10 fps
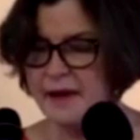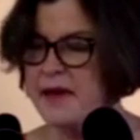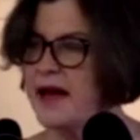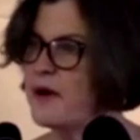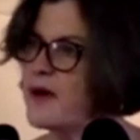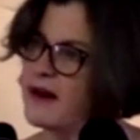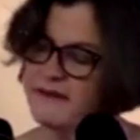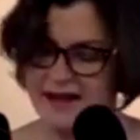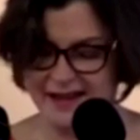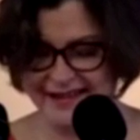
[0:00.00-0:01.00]

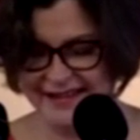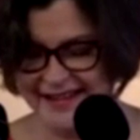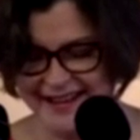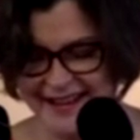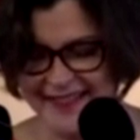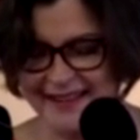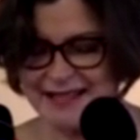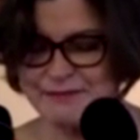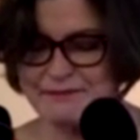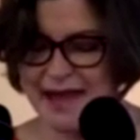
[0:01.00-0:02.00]
However,
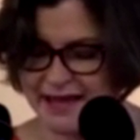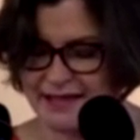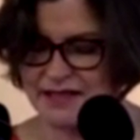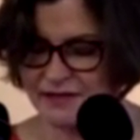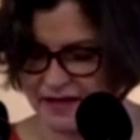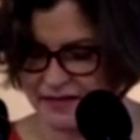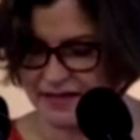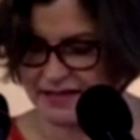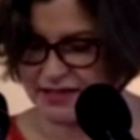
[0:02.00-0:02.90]
There's masses of evidence